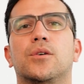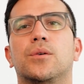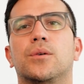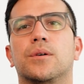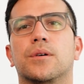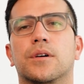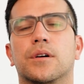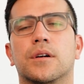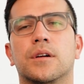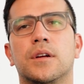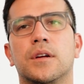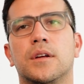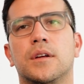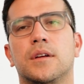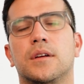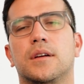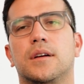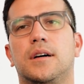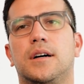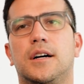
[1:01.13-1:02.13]
or
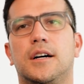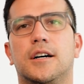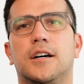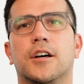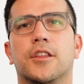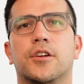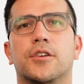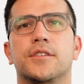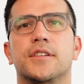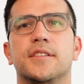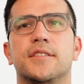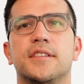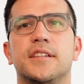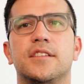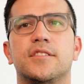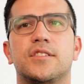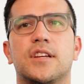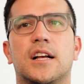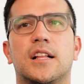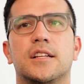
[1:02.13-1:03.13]
other
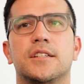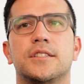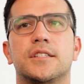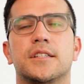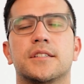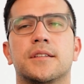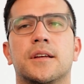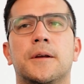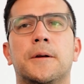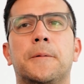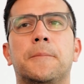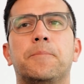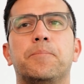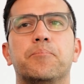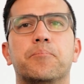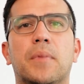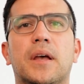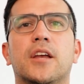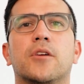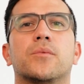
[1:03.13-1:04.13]
disease challenges,
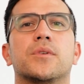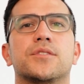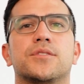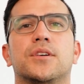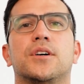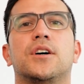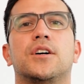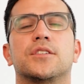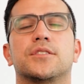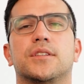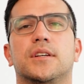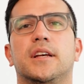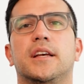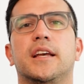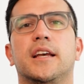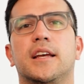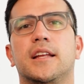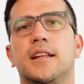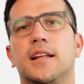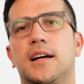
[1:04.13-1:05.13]
may result
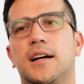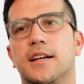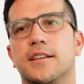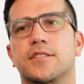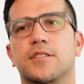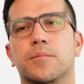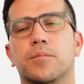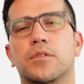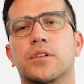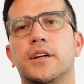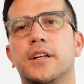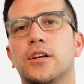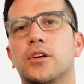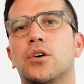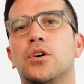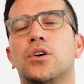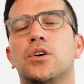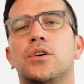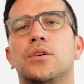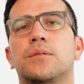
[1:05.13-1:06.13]
in a
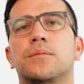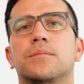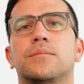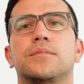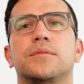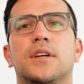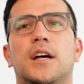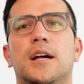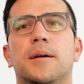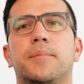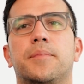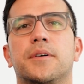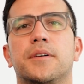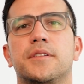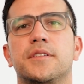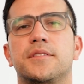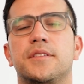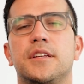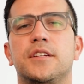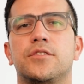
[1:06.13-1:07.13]
subclinical type
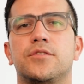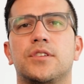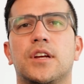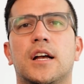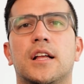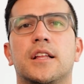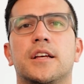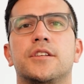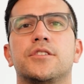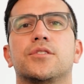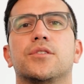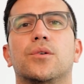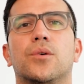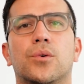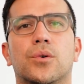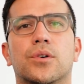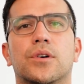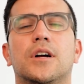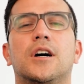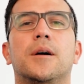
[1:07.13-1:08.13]
of disease challenge
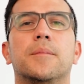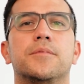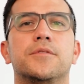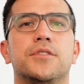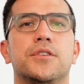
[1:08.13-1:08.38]
or up